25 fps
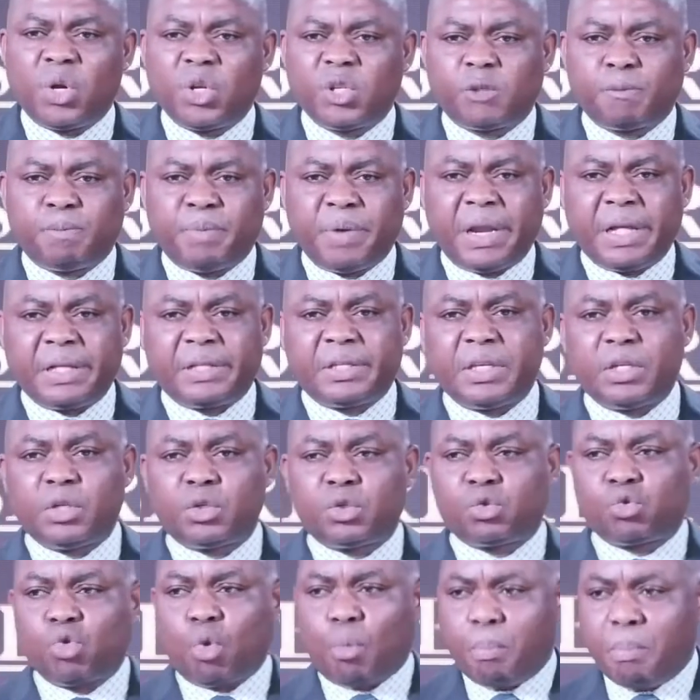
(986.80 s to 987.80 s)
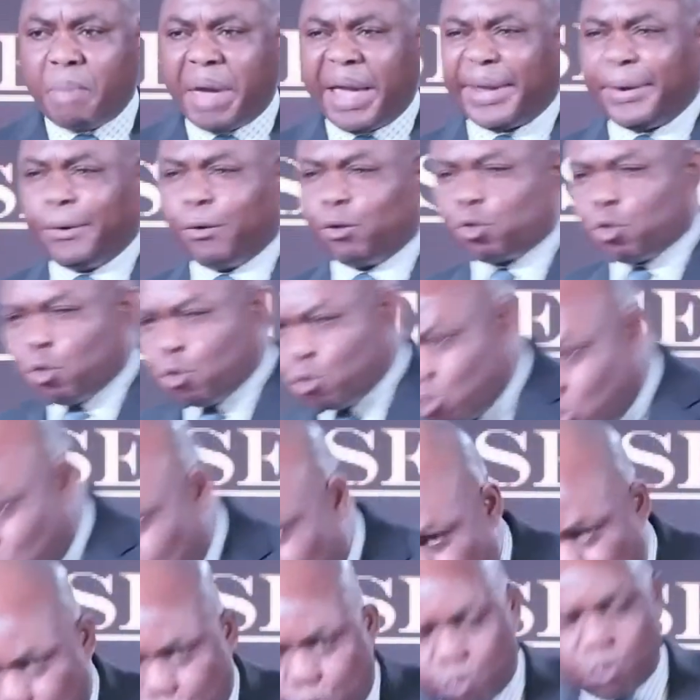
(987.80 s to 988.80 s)
Spirit is to make you to
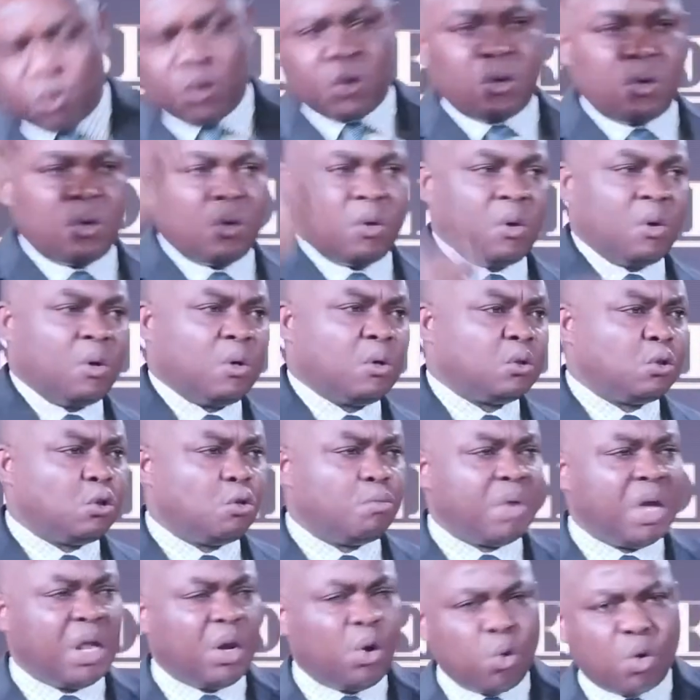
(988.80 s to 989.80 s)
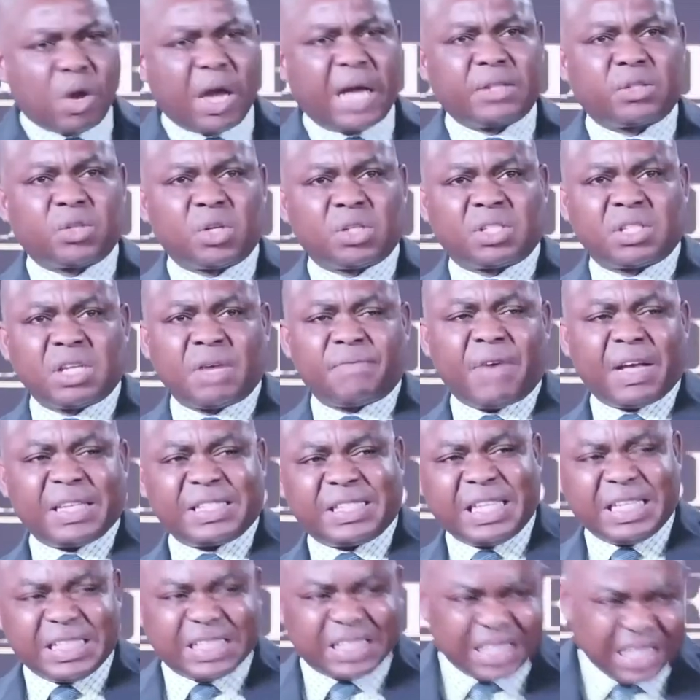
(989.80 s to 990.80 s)
grow. You may look at yourself as
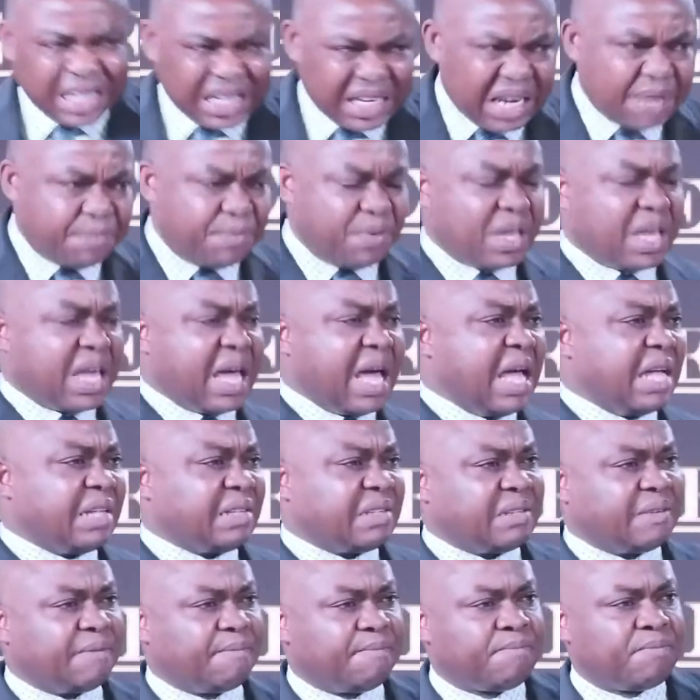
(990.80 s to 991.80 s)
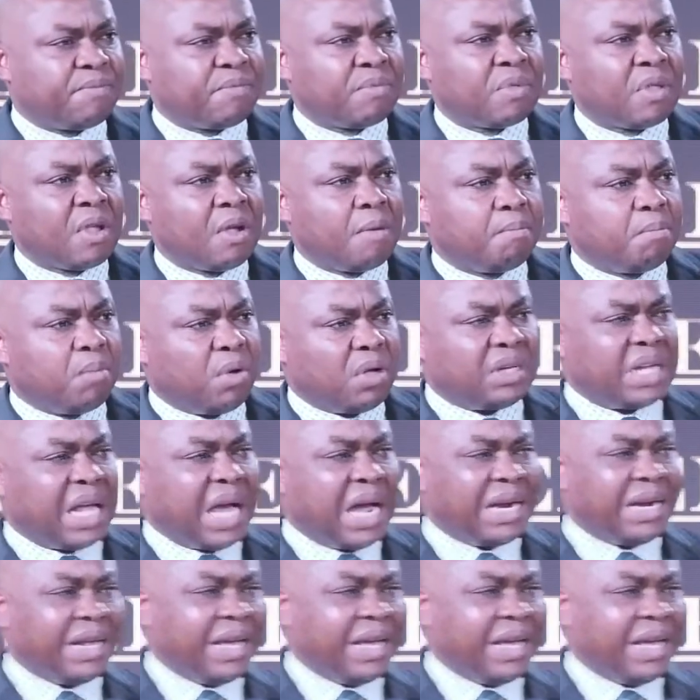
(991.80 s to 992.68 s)
insignificant, but there